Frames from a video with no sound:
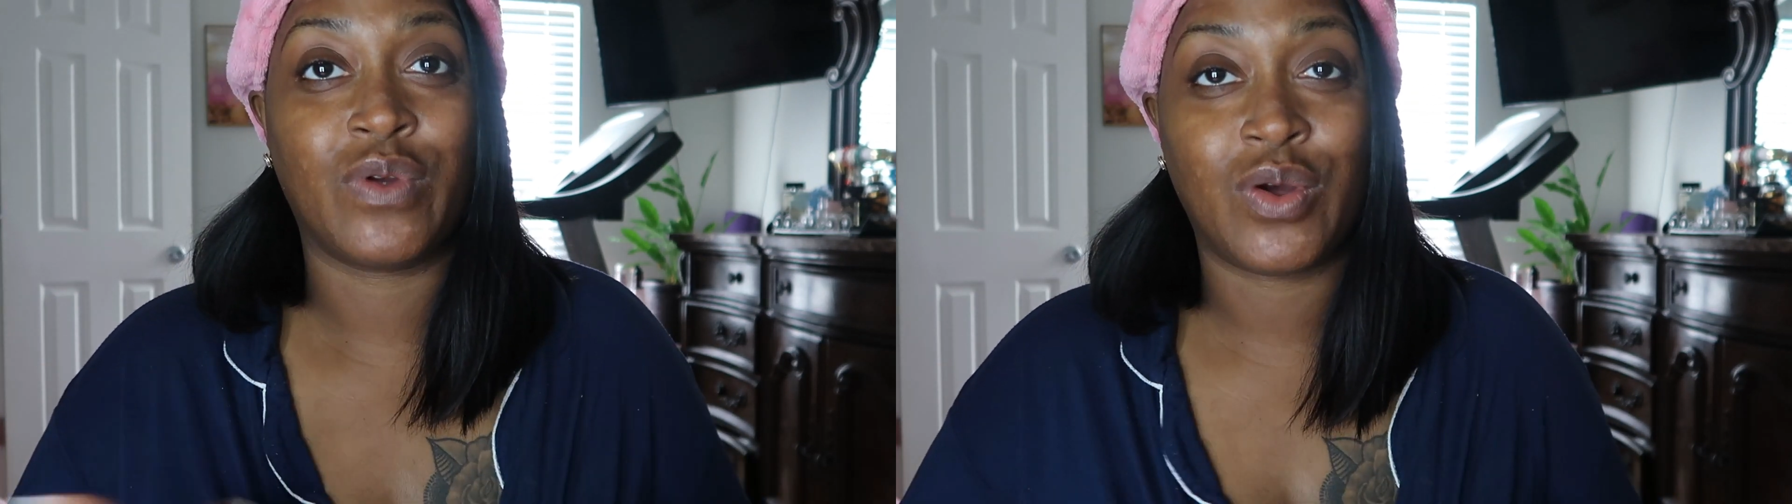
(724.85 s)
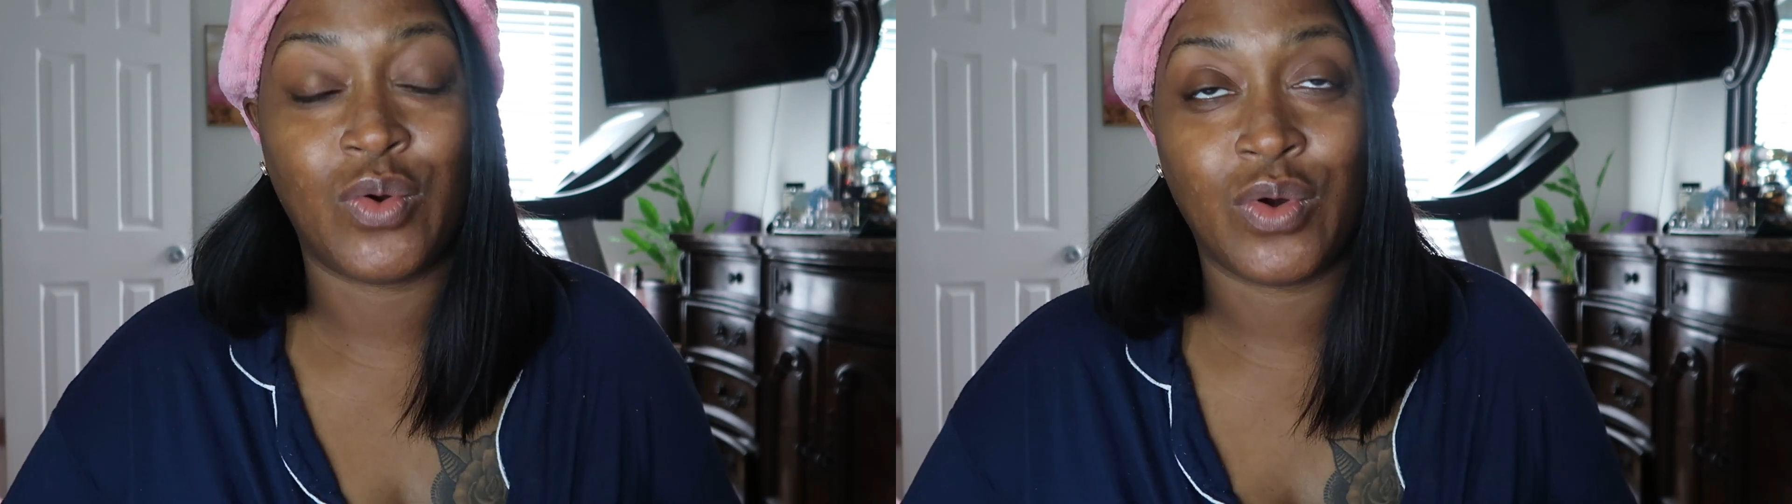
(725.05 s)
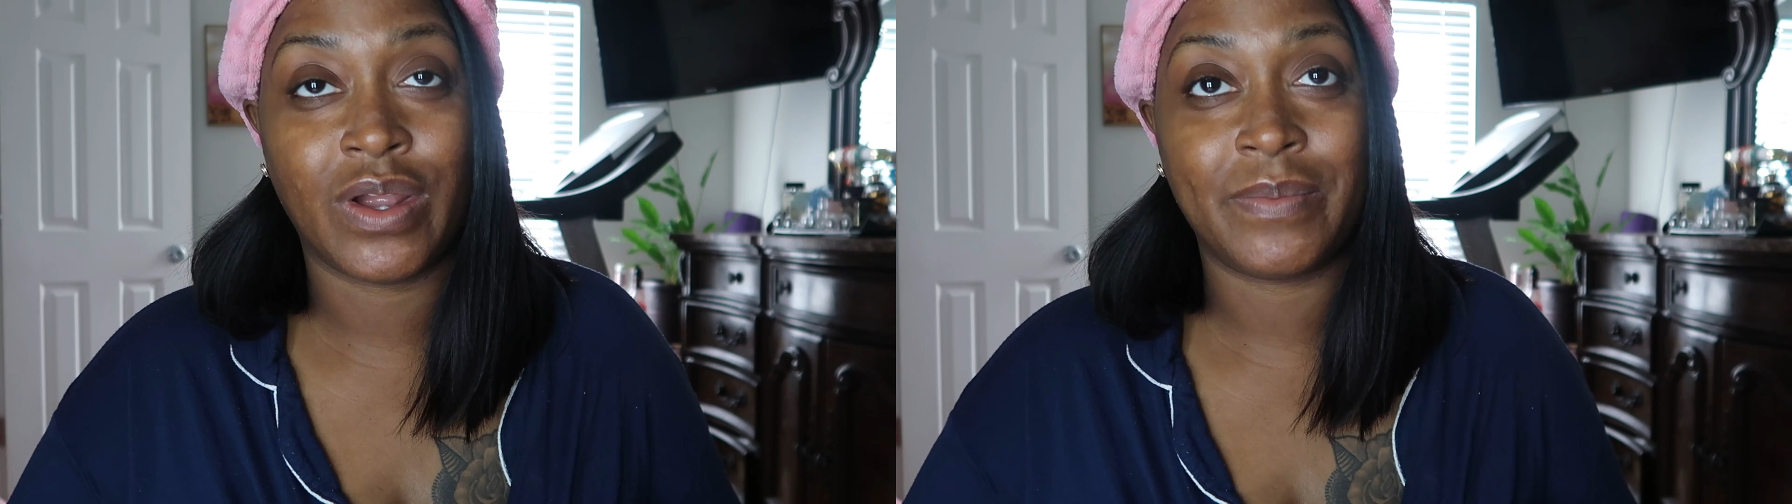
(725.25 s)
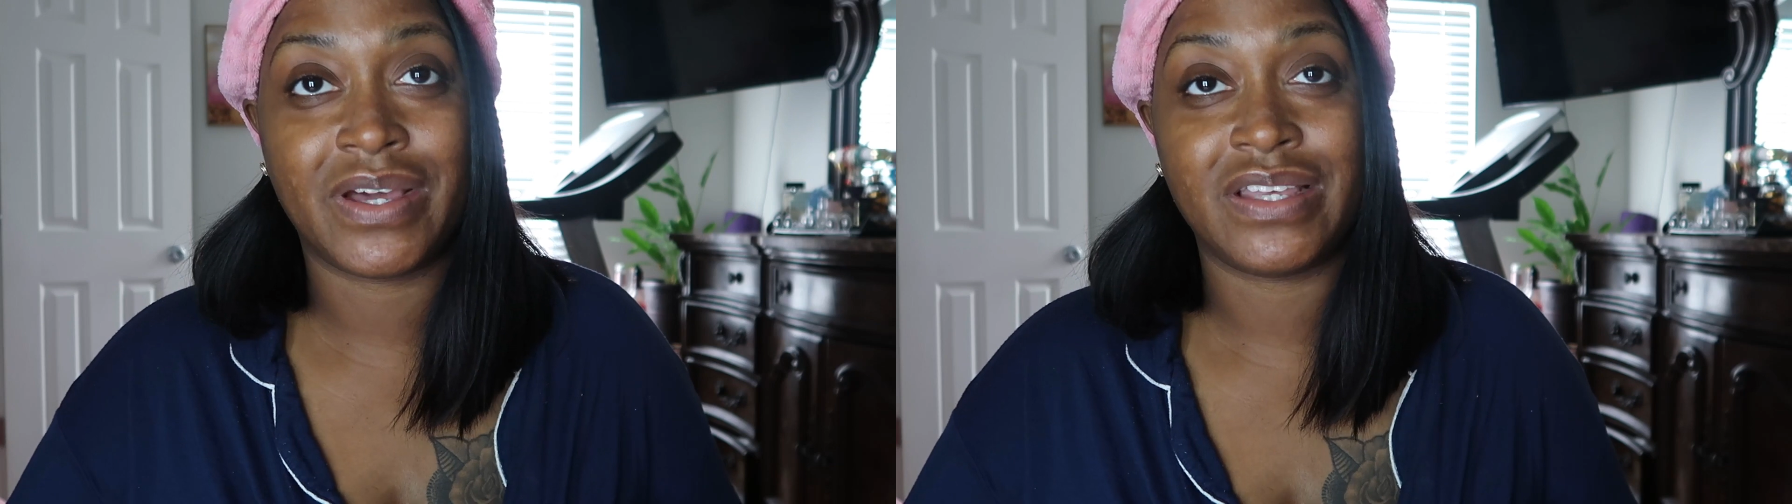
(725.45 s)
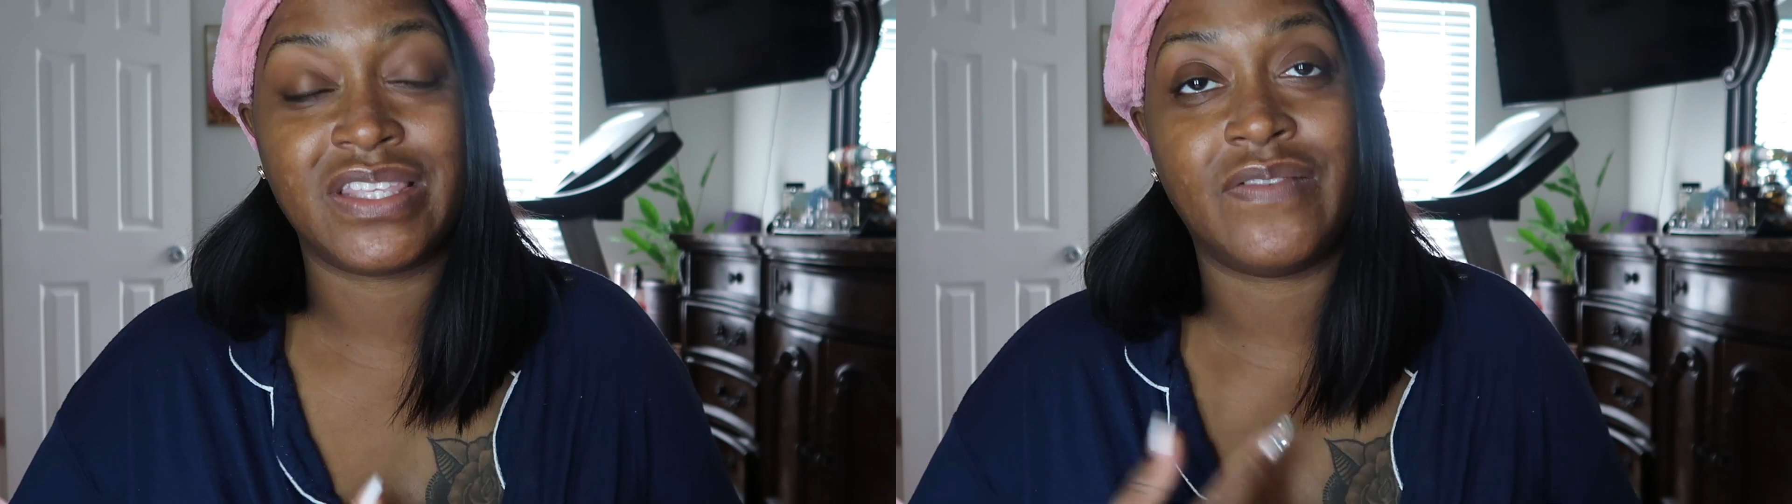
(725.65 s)
record
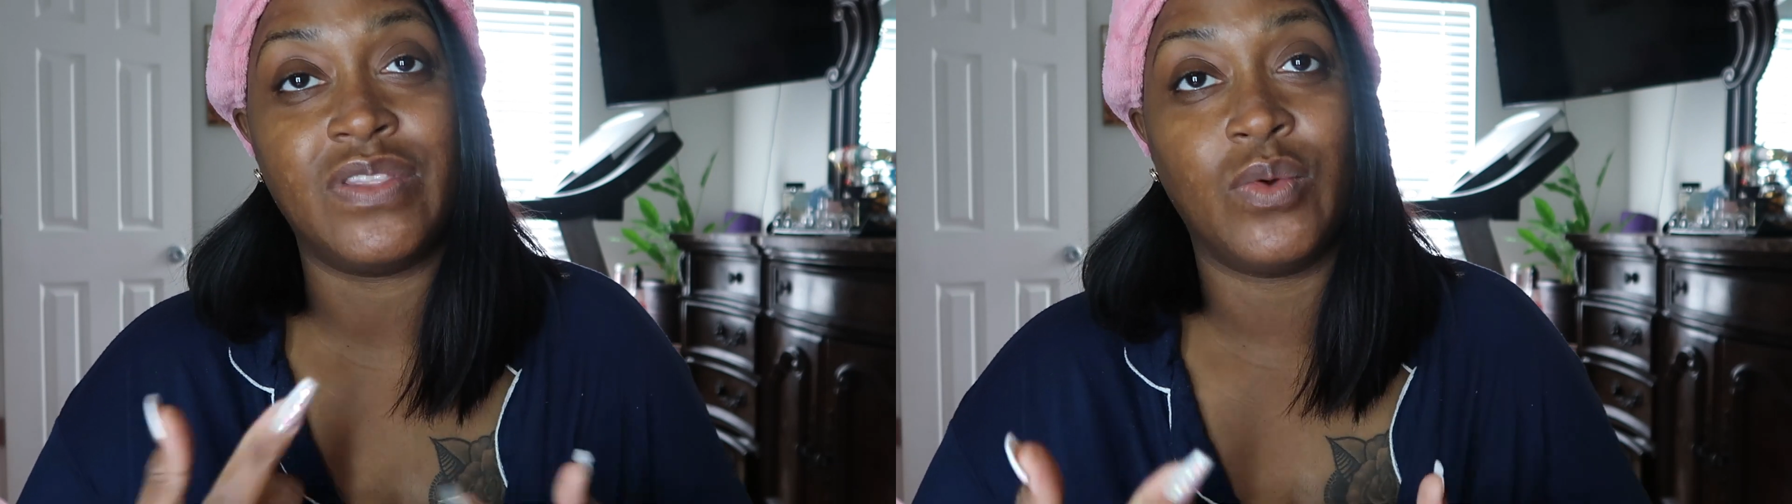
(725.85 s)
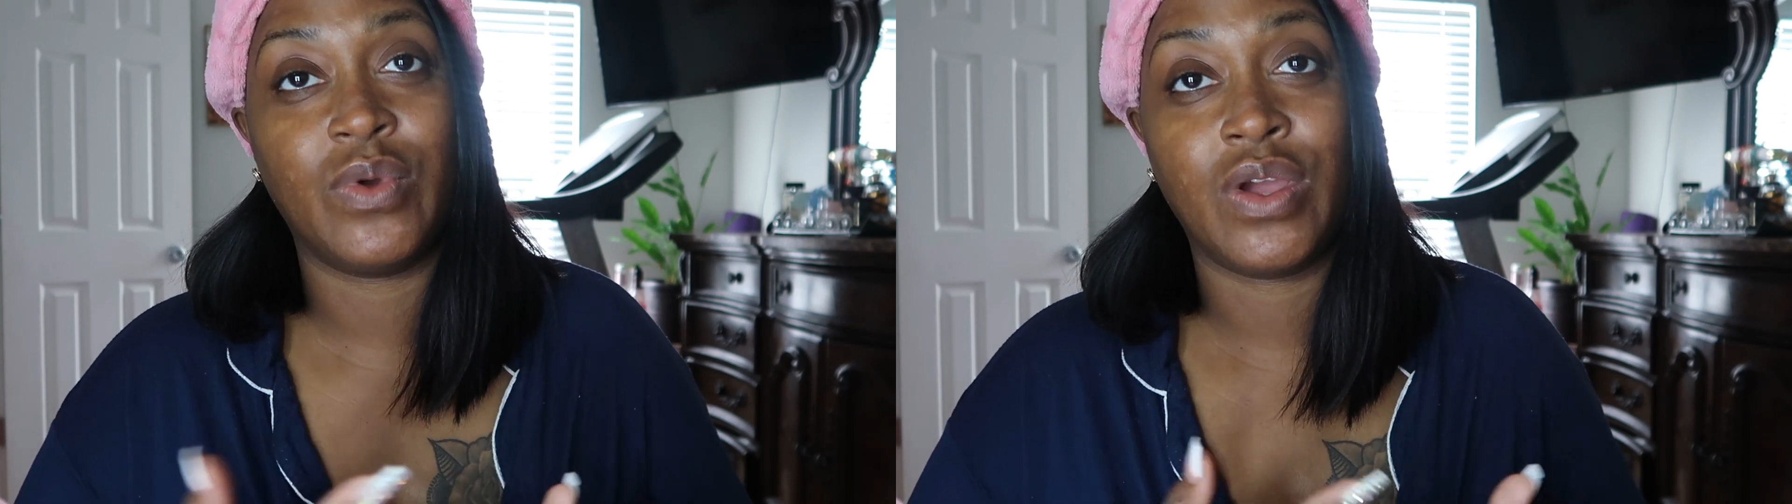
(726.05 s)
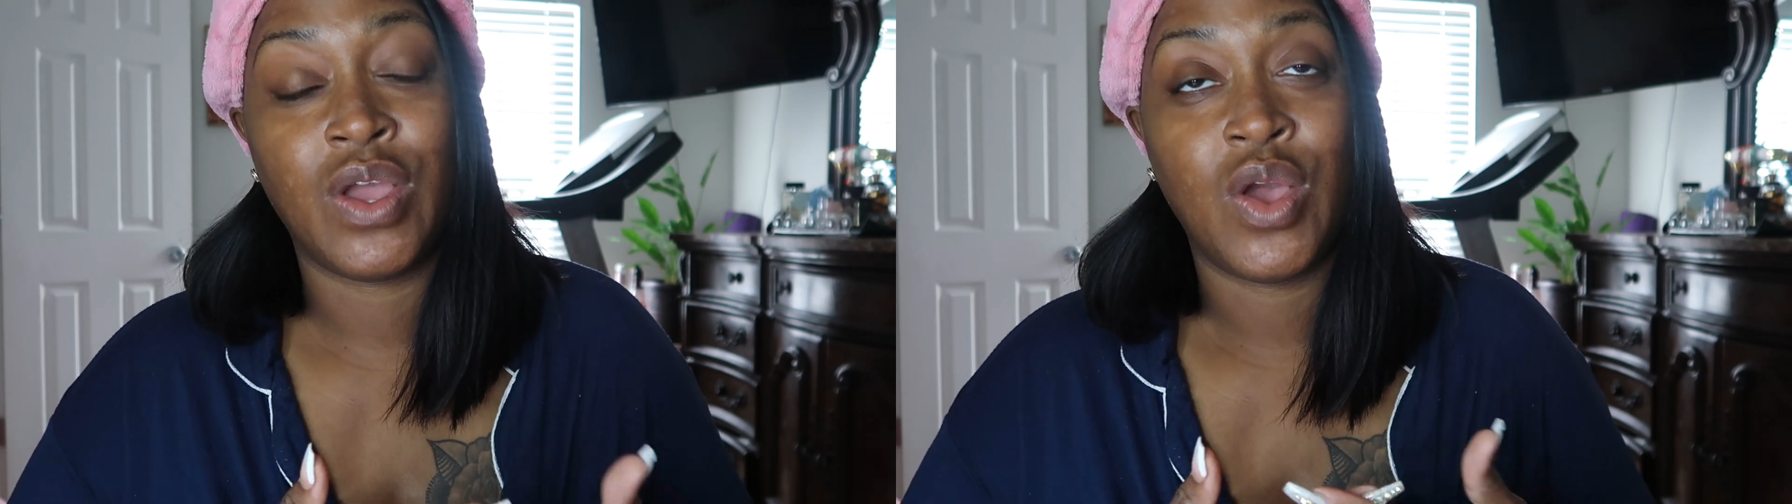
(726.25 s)
because even though we